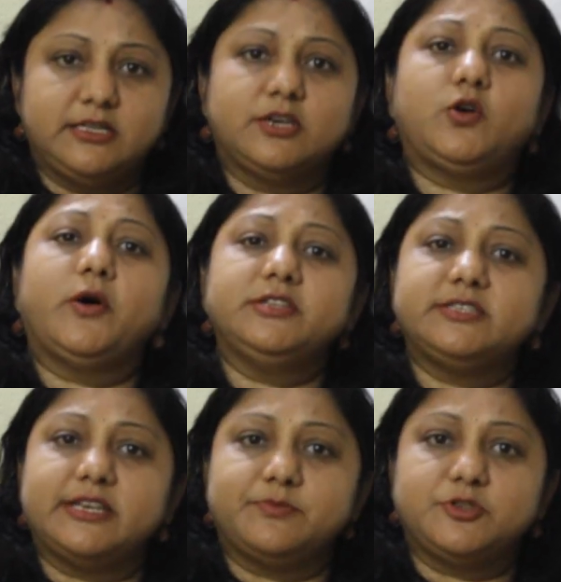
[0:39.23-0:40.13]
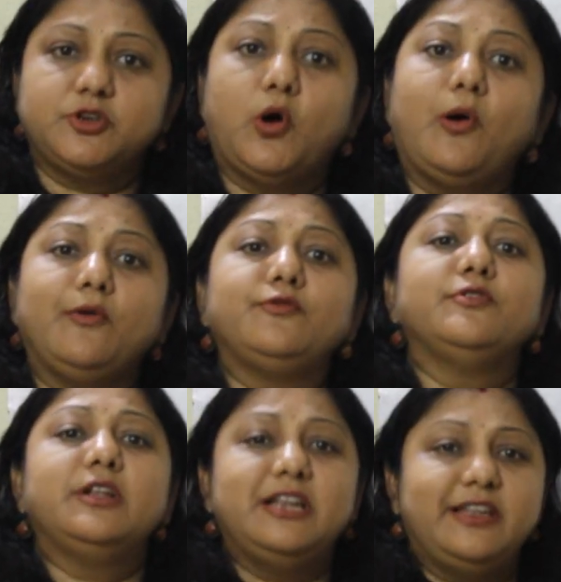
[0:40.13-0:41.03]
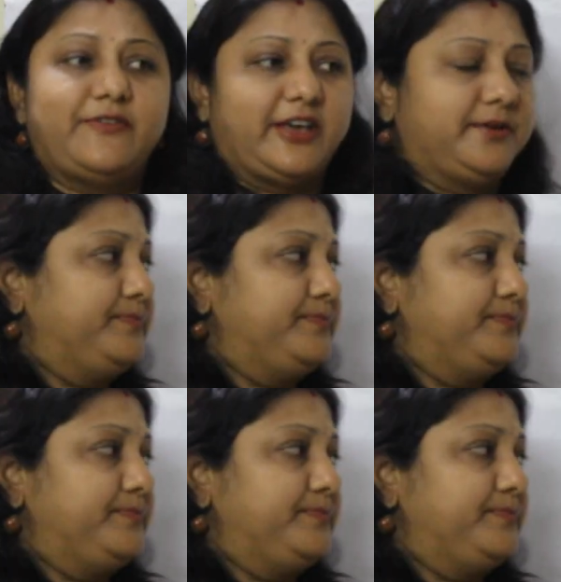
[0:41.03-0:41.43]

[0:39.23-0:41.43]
the concept of living.